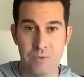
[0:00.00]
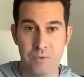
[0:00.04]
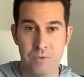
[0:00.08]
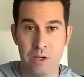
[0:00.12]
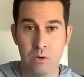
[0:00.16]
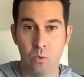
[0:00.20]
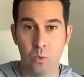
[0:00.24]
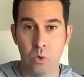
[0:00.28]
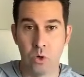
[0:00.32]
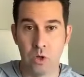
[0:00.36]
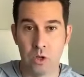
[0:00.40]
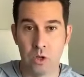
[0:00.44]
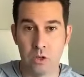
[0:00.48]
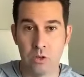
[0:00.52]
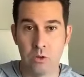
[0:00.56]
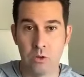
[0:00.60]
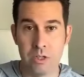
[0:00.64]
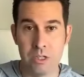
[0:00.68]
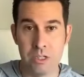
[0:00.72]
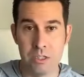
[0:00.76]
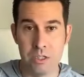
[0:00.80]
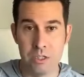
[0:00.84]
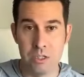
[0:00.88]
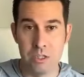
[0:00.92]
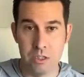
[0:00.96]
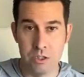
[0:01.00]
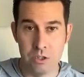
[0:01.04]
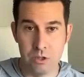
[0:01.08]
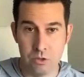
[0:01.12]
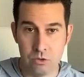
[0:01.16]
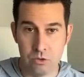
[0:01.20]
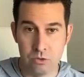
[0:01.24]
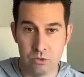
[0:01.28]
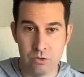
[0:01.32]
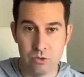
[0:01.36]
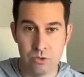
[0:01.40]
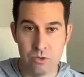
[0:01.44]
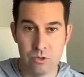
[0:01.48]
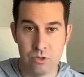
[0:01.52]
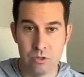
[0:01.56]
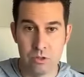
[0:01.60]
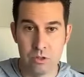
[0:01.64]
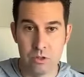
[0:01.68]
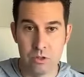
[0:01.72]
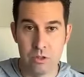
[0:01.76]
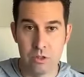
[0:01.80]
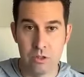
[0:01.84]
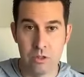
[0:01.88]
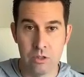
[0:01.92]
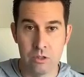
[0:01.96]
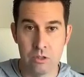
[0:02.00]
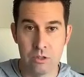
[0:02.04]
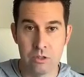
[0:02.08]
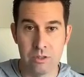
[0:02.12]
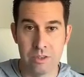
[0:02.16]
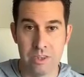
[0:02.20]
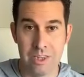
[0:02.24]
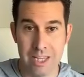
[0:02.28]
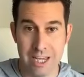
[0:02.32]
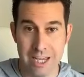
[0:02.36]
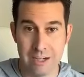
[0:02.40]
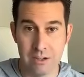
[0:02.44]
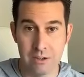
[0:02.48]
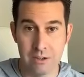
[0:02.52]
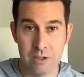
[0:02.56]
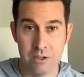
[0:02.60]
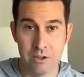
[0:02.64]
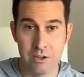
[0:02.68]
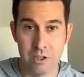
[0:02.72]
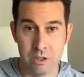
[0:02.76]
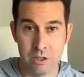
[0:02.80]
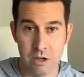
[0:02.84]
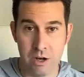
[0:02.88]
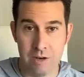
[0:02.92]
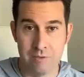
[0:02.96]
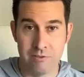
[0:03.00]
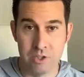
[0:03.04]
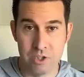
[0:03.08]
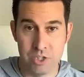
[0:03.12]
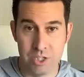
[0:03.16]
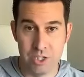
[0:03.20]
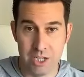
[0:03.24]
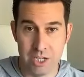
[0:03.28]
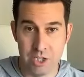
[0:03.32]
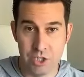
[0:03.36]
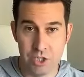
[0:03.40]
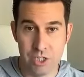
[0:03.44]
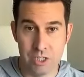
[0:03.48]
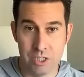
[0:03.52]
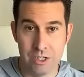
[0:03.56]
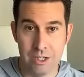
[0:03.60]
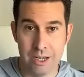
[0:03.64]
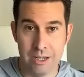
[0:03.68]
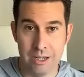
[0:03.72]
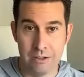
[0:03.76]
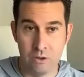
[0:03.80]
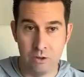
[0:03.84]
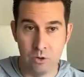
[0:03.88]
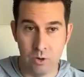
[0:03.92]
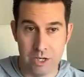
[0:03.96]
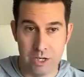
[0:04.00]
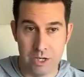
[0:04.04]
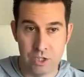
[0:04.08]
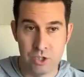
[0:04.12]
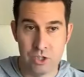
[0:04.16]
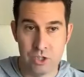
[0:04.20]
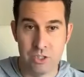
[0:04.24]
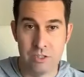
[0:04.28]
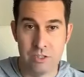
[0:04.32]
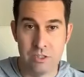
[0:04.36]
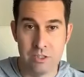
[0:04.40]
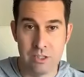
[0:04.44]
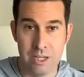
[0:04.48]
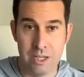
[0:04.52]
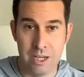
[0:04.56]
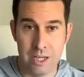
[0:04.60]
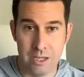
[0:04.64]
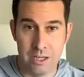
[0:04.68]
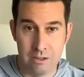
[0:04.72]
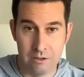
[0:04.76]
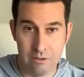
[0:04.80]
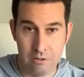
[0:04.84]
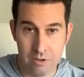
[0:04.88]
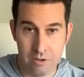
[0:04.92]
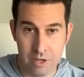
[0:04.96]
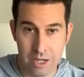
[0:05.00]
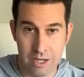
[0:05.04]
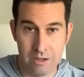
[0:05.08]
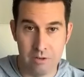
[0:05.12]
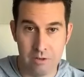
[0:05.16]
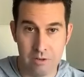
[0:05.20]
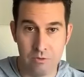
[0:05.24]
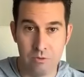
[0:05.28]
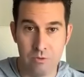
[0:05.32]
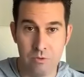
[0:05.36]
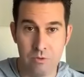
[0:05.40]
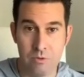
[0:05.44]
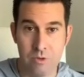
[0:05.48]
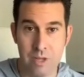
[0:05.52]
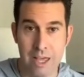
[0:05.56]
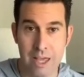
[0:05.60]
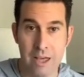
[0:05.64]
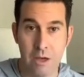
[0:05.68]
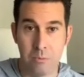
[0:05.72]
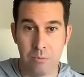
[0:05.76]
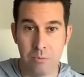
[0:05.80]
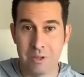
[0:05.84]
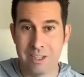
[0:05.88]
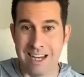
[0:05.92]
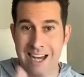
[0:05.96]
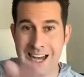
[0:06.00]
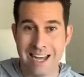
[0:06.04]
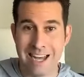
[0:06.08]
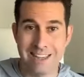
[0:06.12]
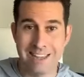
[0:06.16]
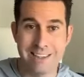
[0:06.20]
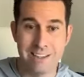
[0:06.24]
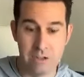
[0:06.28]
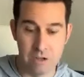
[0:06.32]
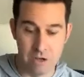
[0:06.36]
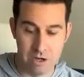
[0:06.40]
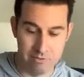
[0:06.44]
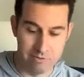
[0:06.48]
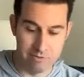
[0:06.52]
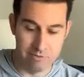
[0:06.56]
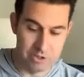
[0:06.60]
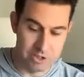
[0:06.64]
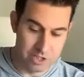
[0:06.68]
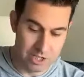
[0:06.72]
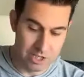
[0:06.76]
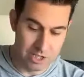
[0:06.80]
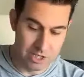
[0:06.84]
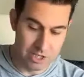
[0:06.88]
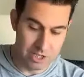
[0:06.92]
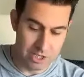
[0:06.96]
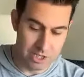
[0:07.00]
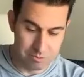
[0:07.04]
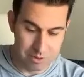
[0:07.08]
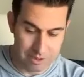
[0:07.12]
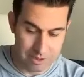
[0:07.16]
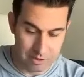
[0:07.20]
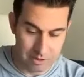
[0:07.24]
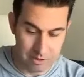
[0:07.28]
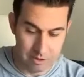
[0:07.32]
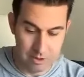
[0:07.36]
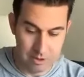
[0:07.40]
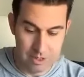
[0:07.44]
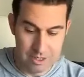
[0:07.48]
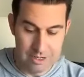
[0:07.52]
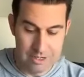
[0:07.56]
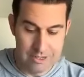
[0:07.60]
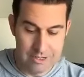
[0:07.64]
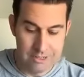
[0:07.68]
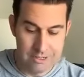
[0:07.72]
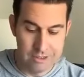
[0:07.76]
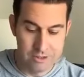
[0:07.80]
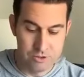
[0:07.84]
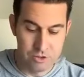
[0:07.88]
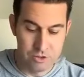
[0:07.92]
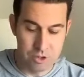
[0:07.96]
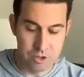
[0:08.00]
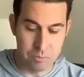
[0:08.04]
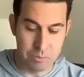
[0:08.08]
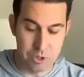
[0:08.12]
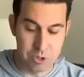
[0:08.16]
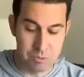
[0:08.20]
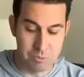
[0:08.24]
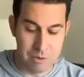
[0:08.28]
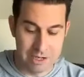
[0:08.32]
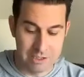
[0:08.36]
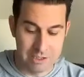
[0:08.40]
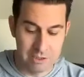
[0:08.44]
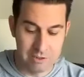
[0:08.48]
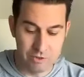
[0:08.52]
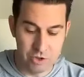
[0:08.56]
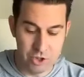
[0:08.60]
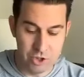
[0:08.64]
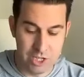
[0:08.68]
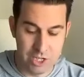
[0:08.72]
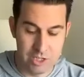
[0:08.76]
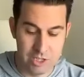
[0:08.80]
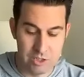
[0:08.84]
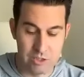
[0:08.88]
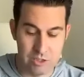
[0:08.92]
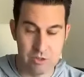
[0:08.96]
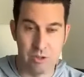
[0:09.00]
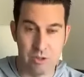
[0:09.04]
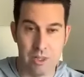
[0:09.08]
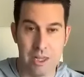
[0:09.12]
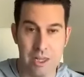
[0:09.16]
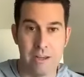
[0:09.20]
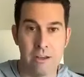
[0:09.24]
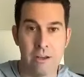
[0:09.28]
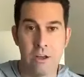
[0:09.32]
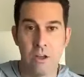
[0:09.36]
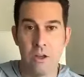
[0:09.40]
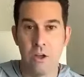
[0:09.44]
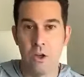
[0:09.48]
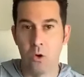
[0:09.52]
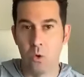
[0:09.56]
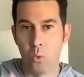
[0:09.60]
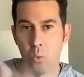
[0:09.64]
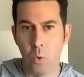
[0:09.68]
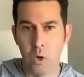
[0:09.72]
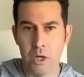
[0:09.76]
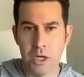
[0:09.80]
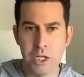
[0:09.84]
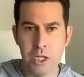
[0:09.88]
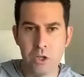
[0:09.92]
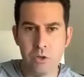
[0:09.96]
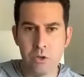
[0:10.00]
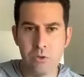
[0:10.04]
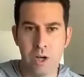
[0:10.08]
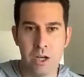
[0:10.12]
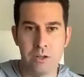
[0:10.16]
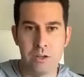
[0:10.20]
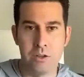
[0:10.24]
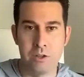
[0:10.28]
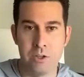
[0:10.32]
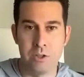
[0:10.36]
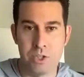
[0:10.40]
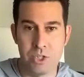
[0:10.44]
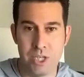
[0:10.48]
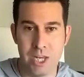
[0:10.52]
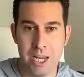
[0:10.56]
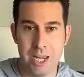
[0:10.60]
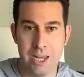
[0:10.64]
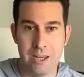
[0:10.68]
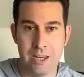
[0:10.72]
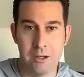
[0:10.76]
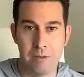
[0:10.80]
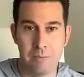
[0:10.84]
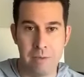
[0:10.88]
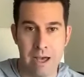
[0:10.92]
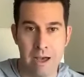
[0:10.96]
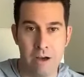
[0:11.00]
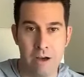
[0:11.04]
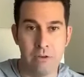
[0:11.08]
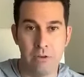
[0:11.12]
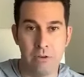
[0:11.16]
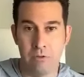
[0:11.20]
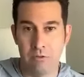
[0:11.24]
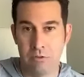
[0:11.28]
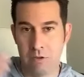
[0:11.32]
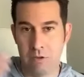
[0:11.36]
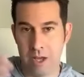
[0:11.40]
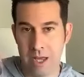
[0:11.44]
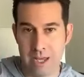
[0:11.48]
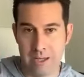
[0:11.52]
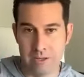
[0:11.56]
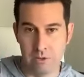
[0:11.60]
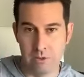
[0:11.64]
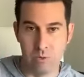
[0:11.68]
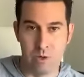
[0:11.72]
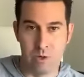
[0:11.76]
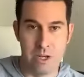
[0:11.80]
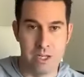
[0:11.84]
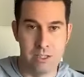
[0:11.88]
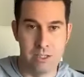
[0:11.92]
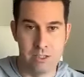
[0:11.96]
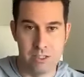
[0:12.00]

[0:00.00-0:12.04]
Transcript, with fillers: that we're going to use later in the conversation and questions and, and help guide the conversation better. So perspective changes are like, what do you understand about X, Y,